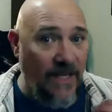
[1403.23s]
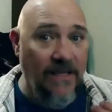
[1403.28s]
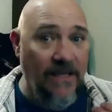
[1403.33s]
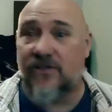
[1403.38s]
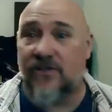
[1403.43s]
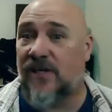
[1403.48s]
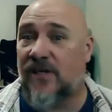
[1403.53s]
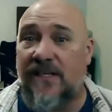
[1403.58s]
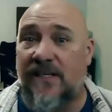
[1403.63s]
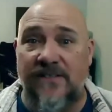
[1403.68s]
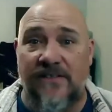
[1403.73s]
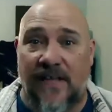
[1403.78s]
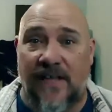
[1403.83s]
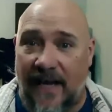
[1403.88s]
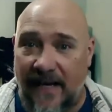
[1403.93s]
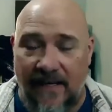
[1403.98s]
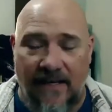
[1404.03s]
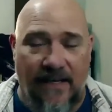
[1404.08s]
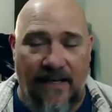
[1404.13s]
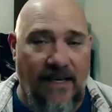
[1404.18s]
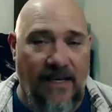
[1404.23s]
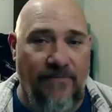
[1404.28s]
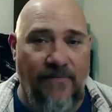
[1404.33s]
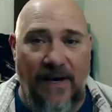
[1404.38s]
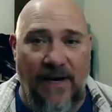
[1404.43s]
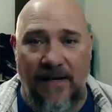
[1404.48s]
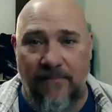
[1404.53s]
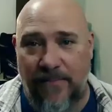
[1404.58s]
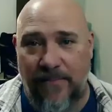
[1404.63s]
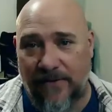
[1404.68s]
Just like if
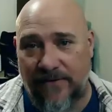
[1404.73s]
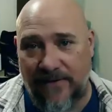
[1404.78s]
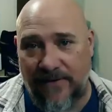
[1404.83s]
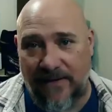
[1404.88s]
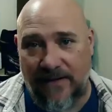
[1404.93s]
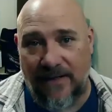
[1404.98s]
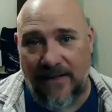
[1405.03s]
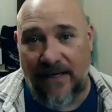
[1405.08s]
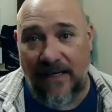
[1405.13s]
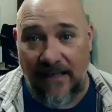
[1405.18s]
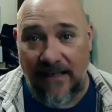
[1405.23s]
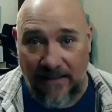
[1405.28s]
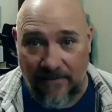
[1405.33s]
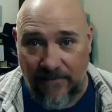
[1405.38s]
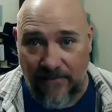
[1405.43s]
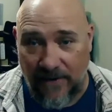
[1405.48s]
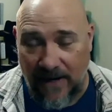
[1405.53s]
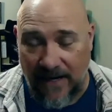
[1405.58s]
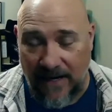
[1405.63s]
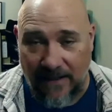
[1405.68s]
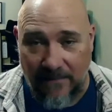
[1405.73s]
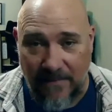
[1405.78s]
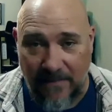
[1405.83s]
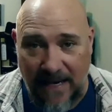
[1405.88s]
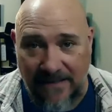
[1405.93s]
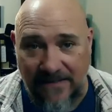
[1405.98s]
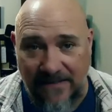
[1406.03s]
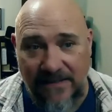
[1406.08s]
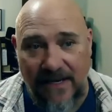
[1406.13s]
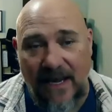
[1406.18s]
I had built it in Lifter
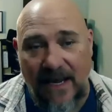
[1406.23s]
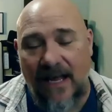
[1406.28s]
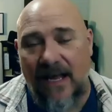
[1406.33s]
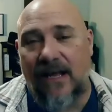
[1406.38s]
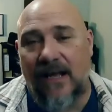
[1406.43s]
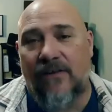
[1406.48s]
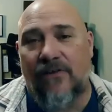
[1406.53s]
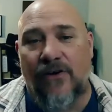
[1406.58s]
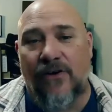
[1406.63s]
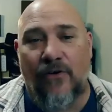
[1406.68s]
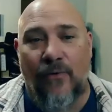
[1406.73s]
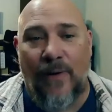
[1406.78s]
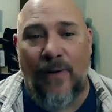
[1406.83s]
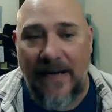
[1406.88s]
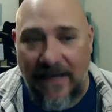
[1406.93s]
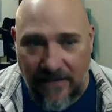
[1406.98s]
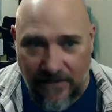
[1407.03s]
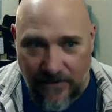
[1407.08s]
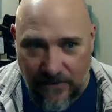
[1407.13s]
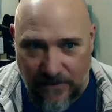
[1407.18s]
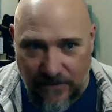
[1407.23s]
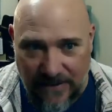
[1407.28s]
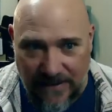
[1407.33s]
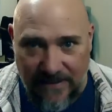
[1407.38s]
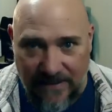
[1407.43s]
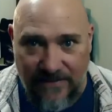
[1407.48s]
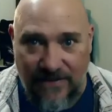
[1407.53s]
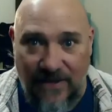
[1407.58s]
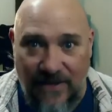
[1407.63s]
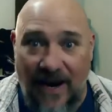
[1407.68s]
LMS. The great news
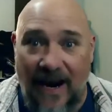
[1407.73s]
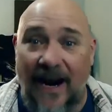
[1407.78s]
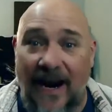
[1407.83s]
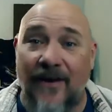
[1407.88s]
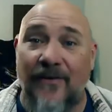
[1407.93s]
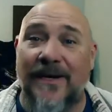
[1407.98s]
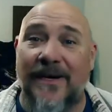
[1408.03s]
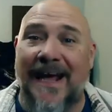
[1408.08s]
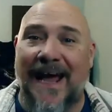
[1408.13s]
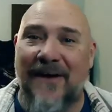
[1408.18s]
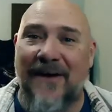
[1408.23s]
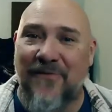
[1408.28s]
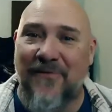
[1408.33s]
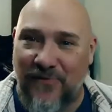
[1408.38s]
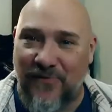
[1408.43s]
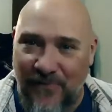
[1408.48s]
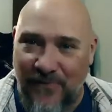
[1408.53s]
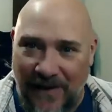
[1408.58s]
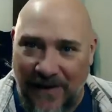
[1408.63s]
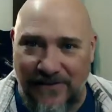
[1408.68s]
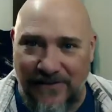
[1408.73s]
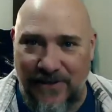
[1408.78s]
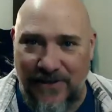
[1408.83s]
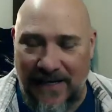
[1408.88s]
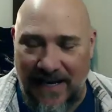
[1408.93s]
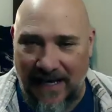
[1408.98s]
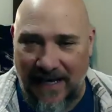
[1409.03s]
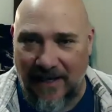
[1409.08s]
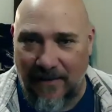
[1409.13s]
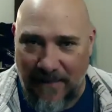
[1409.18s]
is I already have a functioning
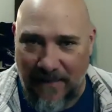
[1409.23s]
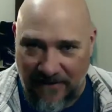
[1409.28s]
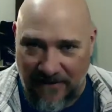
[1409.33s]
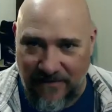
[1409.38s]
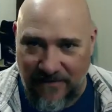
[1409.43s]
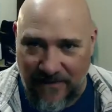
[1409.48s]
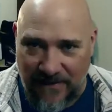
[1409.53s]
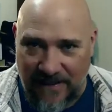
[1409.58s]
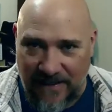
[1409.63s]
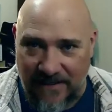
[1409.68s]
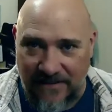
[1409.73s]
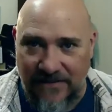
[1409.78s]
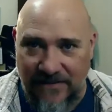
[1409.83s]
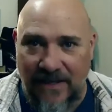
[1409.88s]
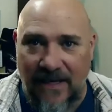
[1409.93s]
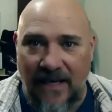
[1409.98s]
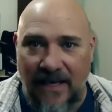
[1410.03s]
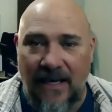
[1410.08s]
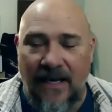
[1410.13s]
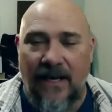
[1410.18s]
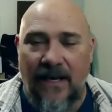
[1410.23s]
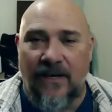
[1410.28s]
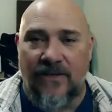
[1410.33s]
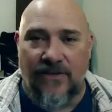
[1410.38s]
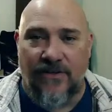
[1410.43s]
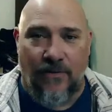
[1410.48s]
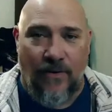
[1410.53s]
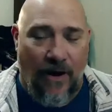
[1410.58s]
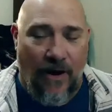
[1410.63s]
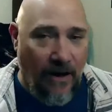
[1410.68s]
LMS for this.
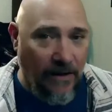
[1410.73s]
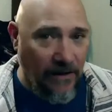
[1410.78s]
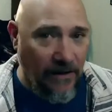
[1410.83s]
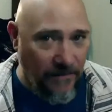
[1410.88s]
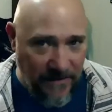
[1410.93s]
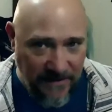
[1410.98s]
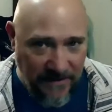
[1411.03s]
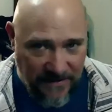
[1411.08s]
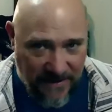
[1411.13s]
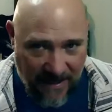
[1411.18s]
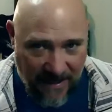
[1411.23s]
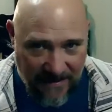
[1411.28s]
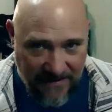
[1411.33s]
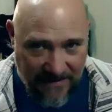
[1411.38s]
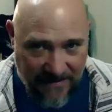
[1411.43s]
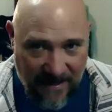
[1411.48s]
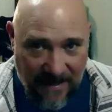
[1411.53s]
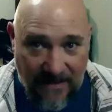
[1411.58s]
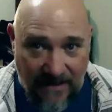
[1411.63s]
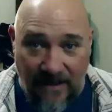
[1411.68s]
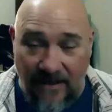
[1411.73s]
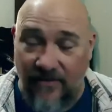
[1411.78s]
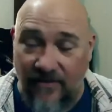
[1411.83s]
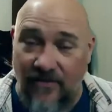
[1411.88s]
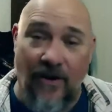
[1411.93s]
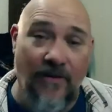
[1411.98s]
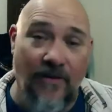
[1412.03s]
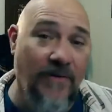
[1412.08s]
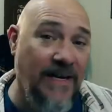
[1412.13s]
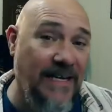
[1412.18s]
So all of this content is
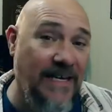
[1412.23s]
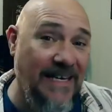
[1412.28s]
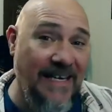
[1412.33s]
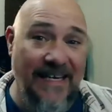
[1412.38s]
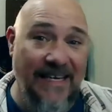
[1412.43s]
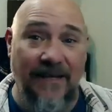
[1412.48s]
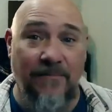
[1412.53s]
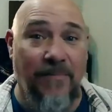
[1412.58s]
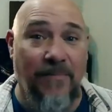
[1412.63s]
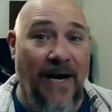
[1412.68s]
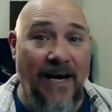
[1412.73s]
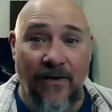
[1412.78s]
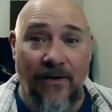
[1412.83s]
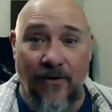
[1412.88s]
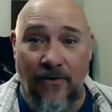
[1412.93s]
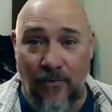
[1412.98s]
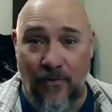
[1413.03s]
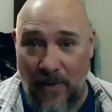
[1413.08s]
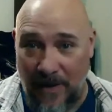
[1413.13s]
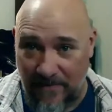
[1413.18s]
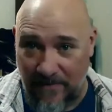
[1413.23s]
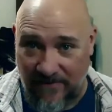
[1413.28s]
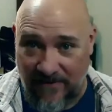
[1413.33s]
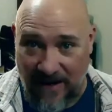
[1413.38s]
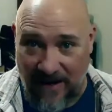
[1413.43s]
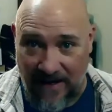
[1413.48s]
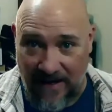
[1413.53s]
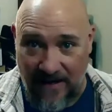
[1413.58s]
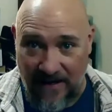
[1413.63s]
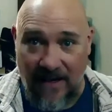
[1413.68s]
already in my own
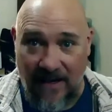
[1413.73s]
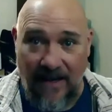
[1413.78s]
website,